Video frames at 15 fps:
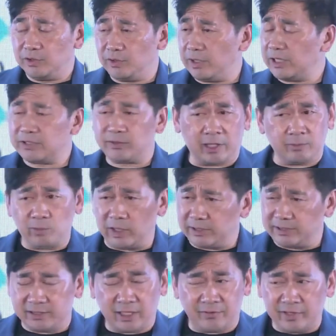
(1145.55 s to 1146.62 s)
So that's like
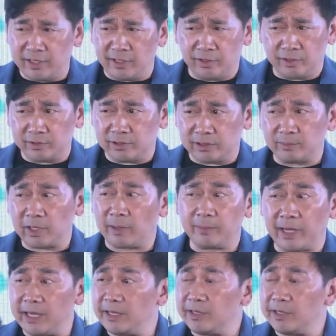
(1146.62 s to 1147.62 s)
what, 7 years, sometimes